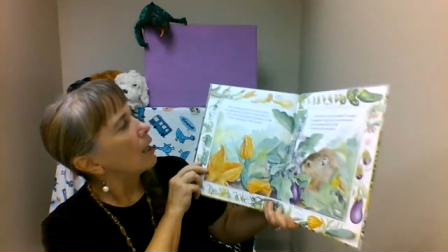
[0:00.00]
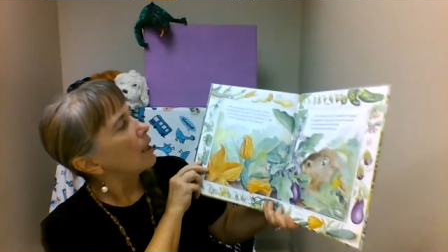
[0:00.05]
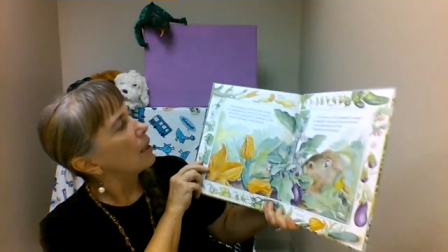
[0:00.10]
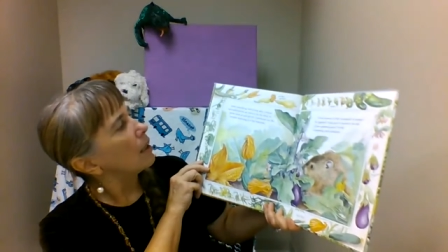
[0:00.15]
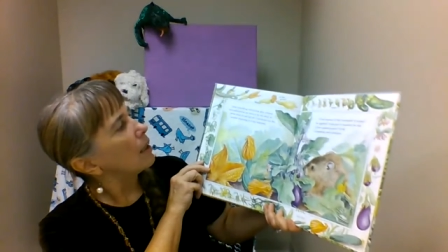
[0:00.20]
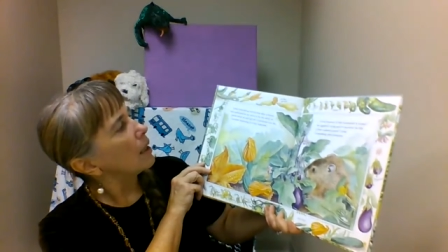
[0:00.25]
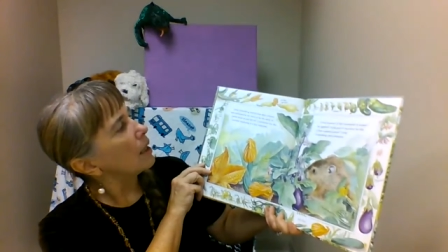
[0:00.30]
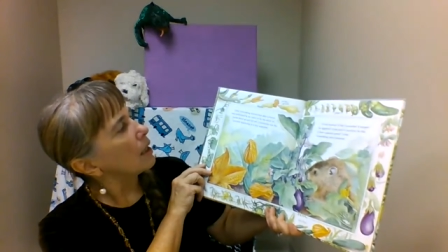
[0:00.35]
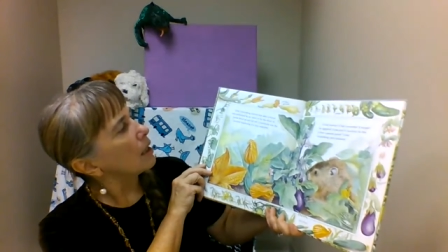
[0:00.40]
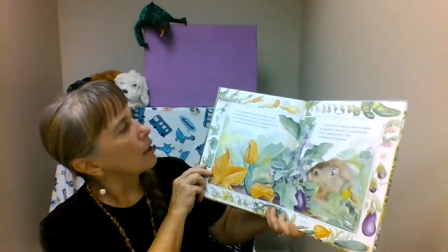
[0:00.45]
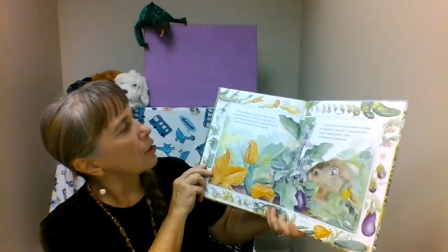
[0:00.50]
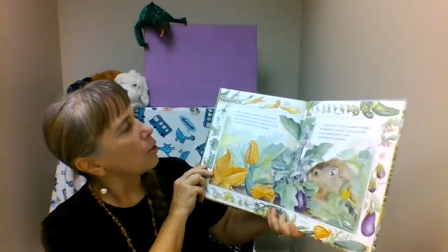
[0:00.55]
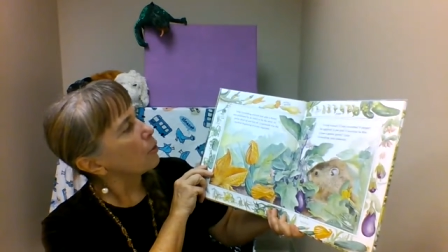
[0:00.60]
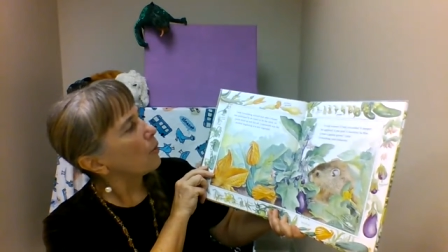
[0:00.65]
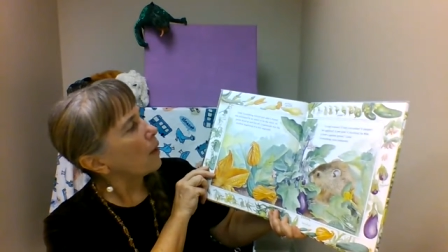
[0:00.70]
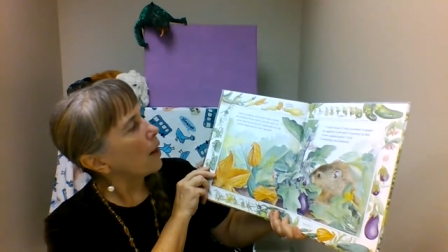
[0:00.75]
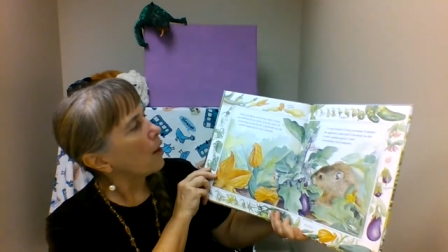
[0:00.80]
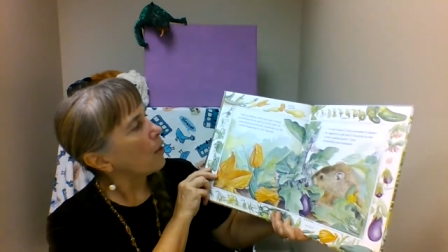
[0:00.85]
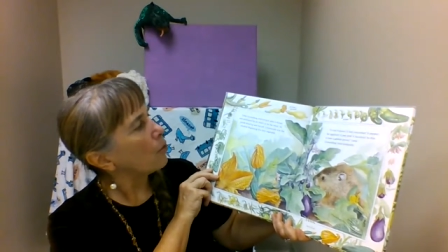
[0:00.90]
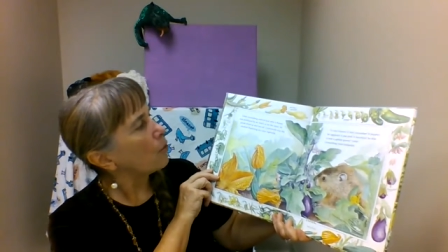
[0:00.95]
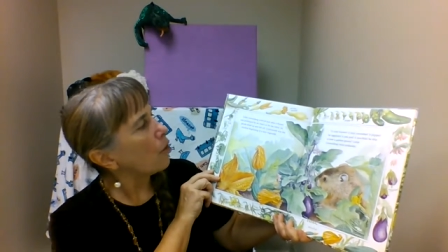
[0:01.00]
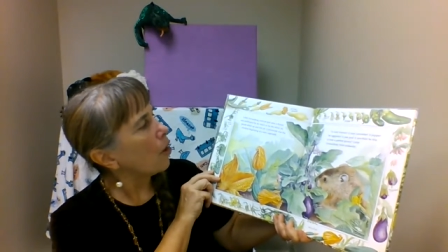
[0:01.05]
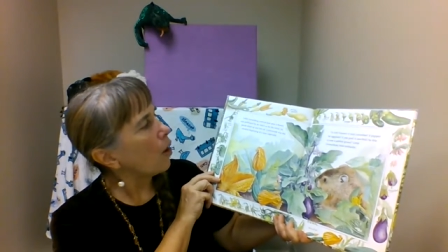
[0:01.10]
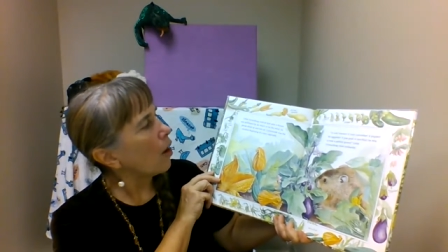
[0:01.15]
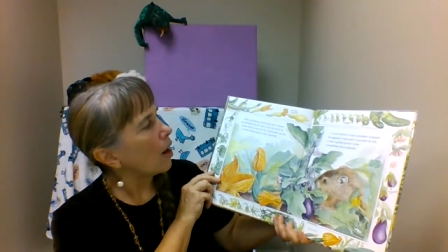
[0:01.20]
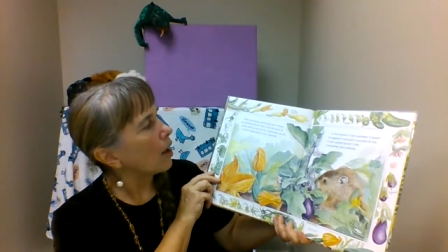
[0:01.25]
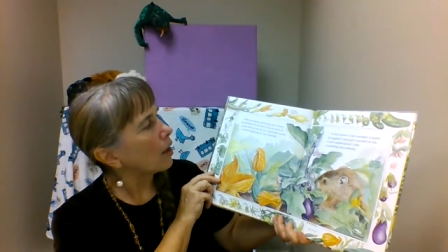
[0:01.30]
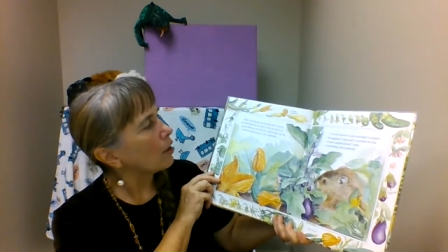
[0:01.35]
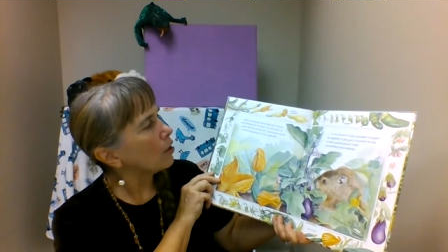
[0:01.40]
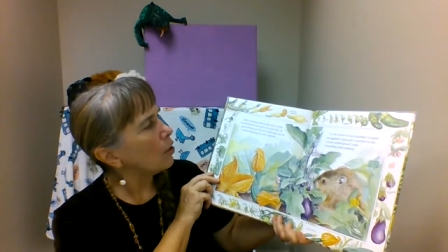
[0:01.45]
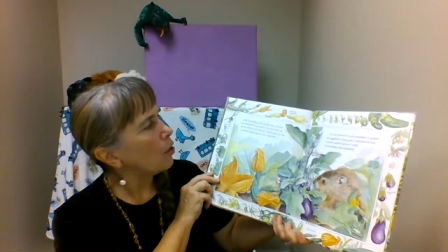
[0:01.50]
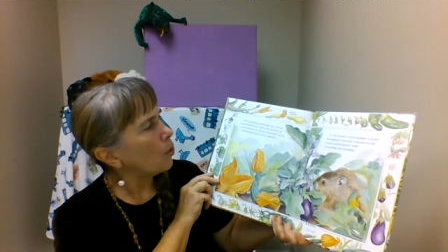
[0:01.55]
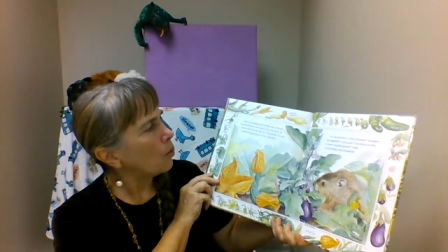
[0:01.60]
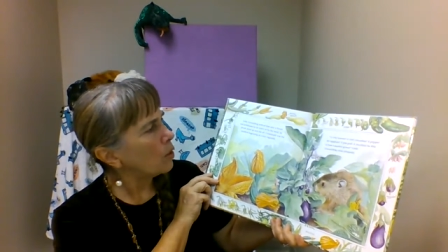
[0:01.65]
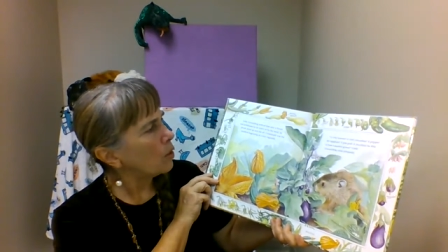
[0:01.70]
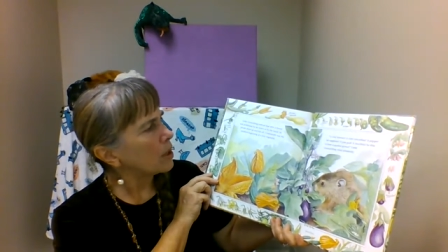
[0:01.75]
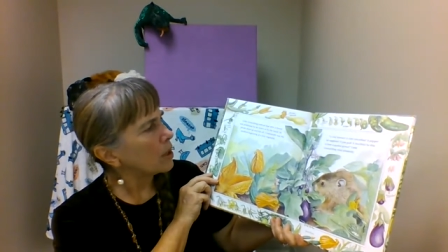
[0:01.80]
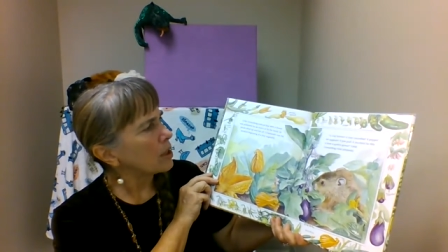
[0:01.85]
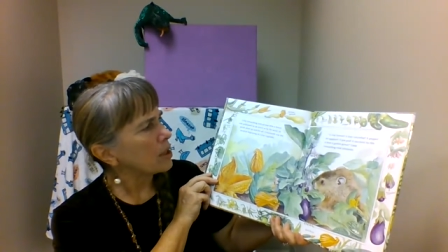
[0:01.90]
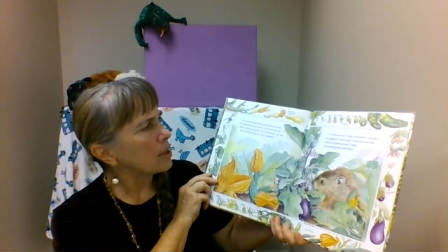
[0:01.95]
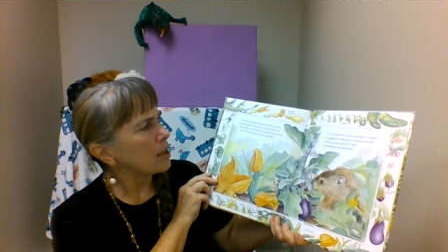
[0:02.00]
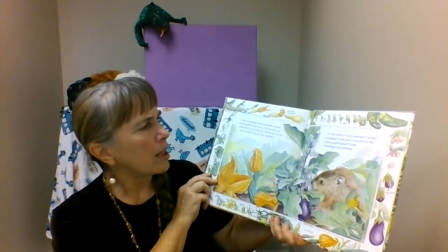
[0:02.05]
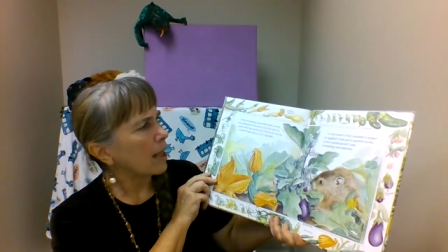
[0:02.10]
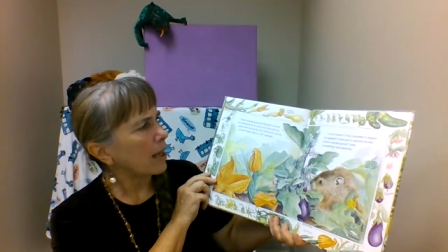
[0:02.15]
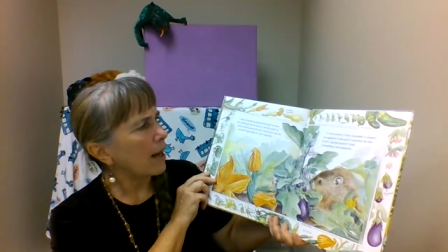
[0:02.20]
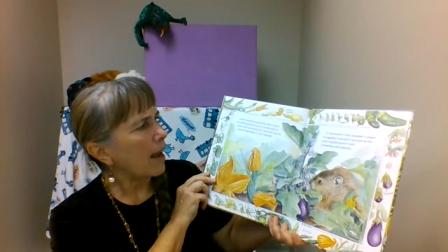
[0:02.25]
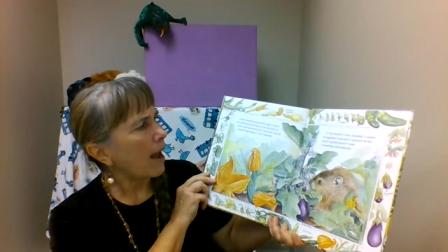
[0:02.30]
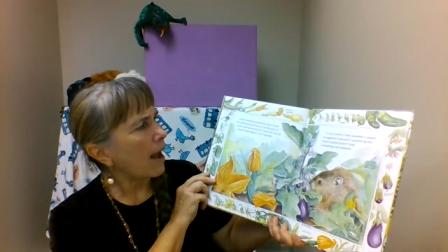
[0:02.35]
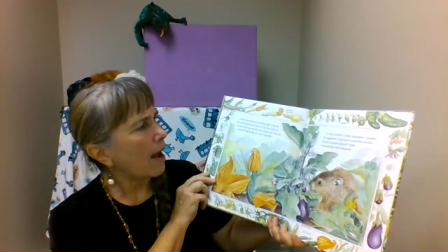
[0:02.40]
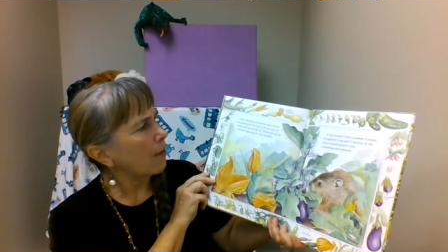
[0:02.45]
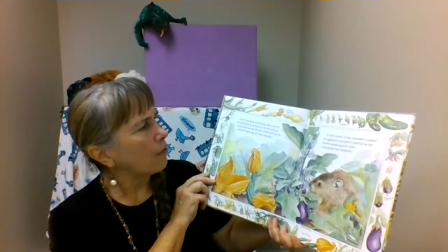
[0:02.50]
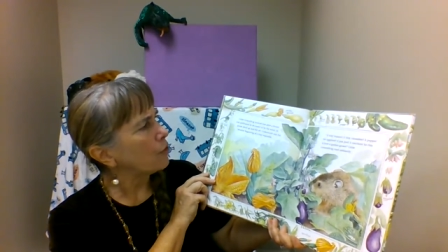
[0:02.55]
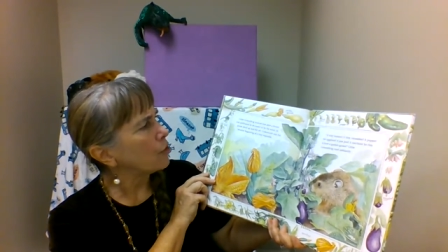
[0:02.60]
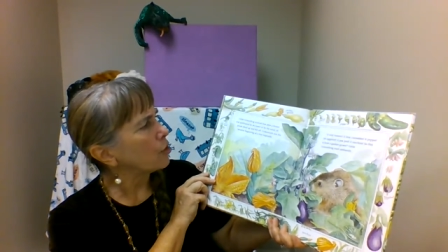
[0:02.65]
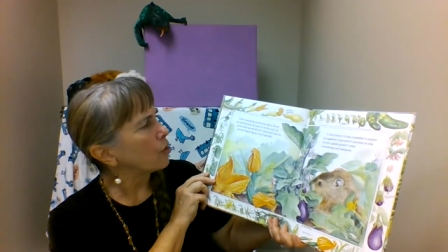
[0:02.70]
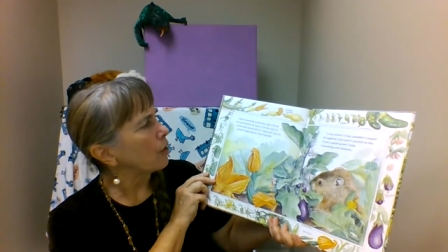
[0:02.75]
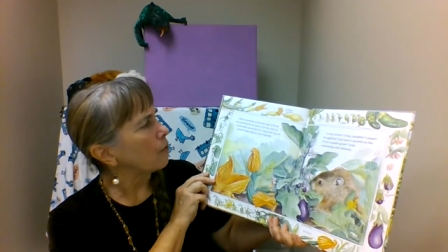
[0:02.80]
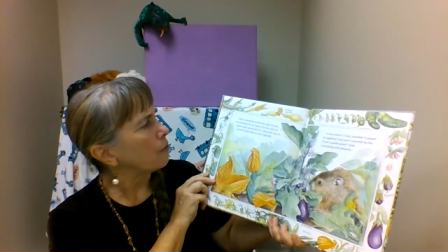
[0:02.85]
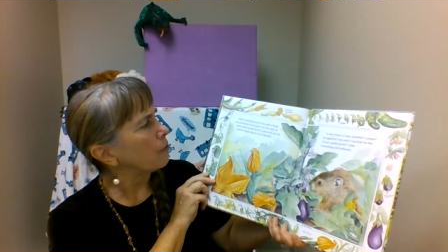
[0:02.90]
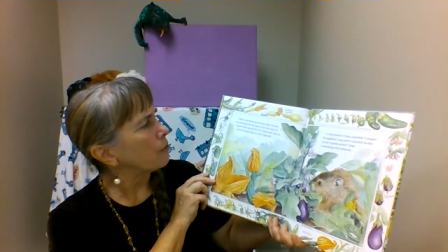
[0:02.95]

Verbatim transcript: Little groundhog noticed that after a